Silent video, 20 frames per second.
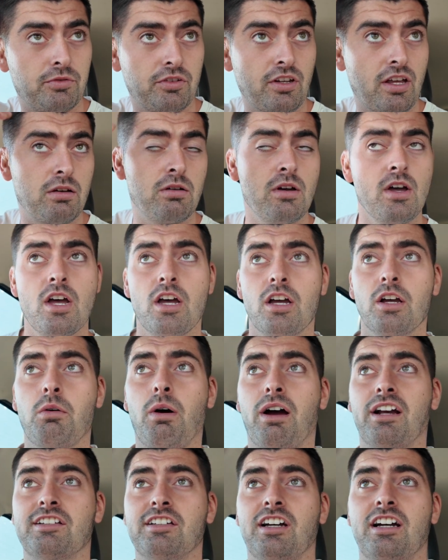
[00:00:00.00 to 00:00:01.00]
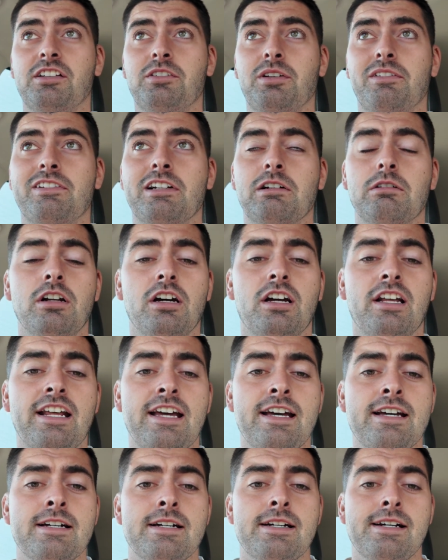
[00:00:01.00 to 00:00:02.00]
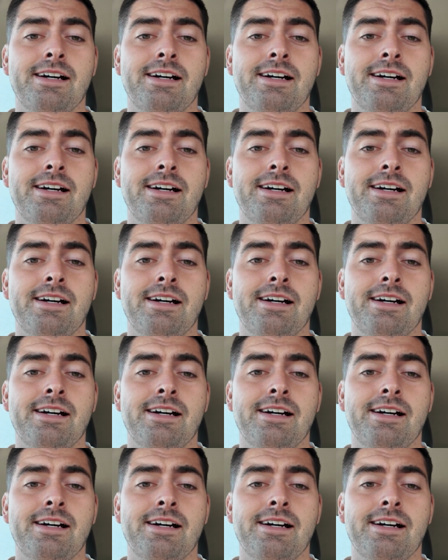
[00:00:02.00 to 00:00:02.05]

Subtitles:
So quite excited to have a little look at it.